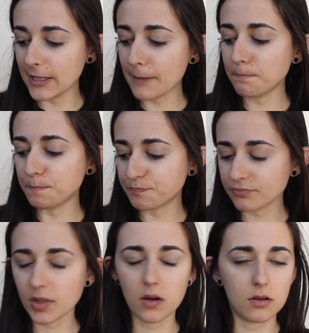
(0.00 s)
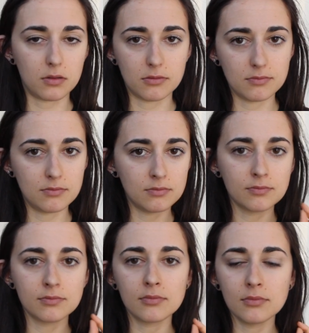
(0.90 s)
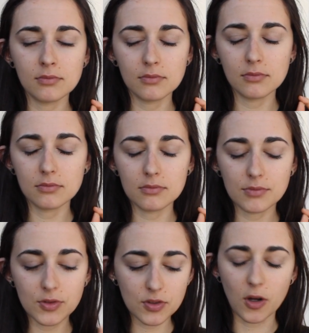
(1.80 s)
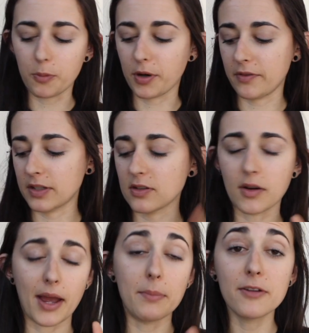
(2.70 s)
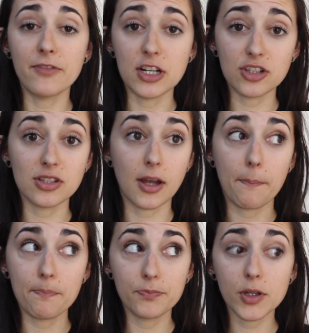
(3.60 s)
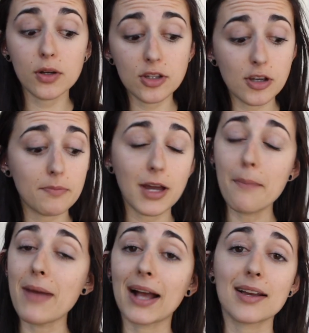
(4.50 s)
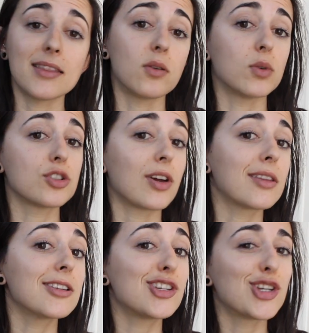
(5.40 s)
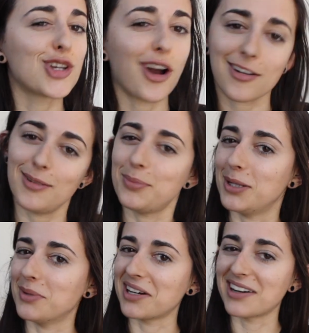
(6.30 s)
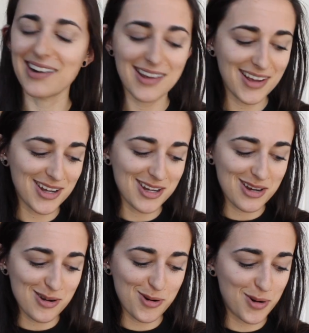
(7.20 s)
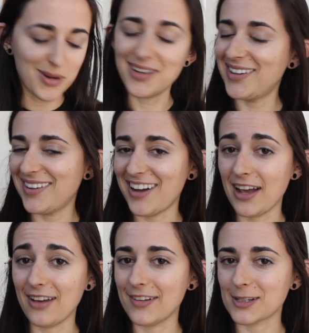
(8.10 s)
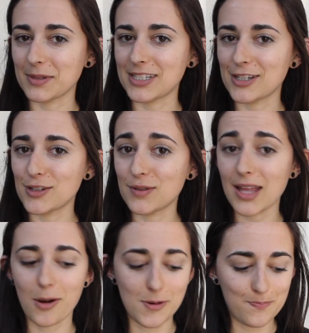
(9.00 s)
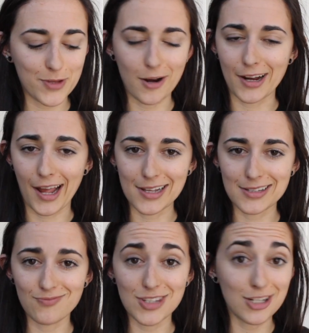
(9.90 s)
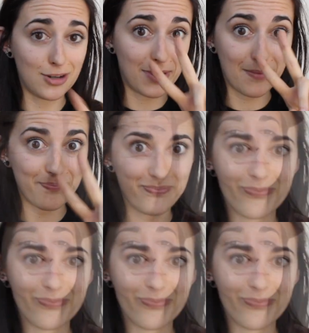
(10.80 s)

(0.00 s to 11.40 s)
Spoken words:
Yep. Oh. So perfect. Okay, I'm gonna finish this up, go to the gym, come back, and then we'll try the chocolate peanut butter. Whew. I have expectations for that one. All right, guys, see you in a bit.